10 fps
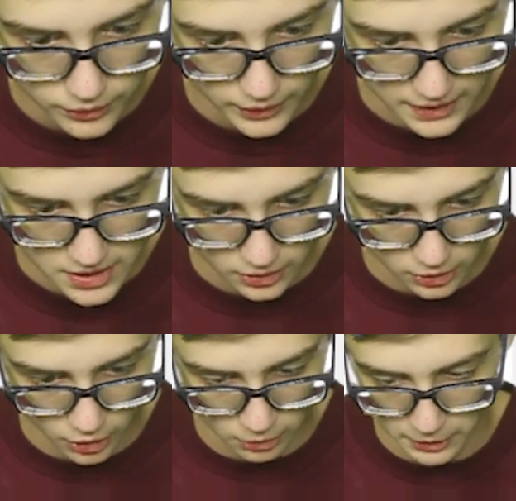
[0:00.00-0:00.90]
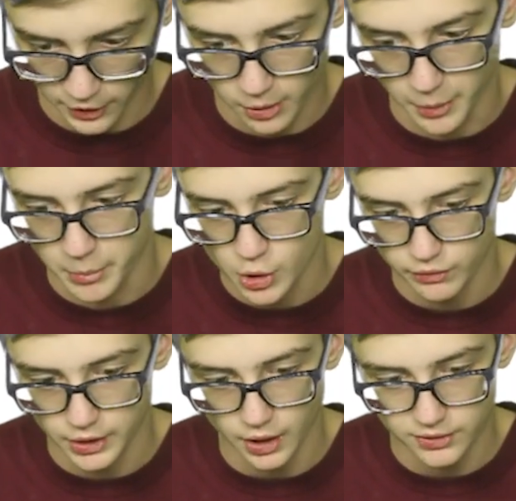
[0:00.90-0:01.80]
That's a Krom Kendama
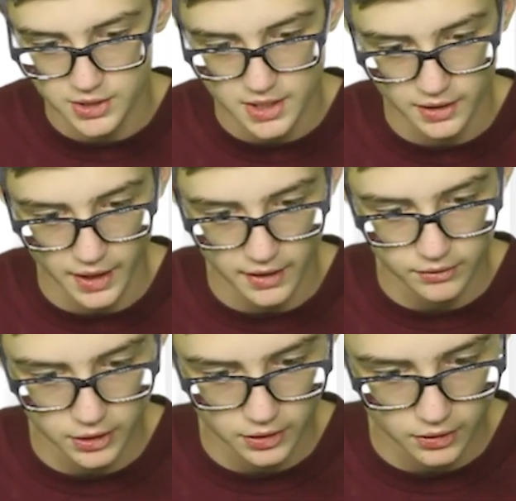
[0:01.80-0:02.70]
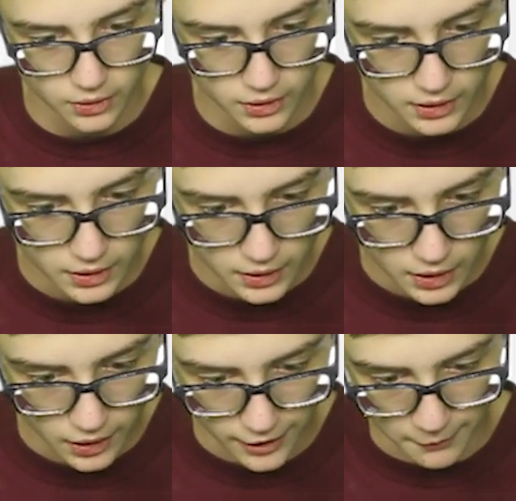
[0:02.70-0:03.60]
movie. I've seen that video.
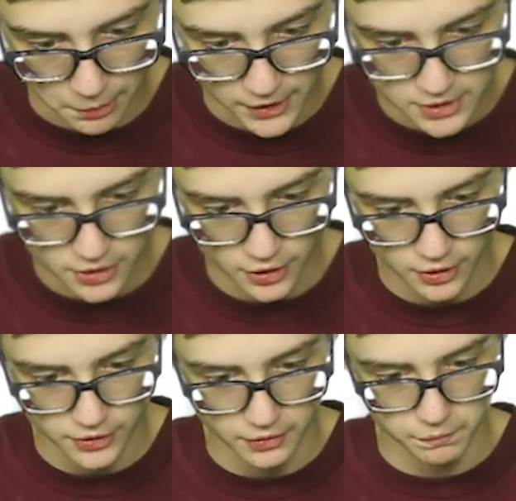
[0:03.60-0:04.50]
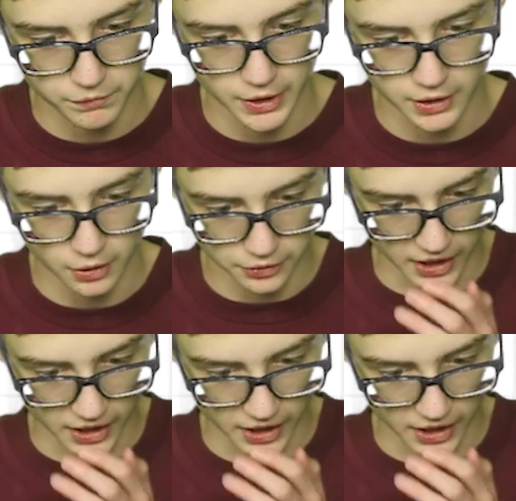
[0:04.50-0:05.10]
Um, these are the videos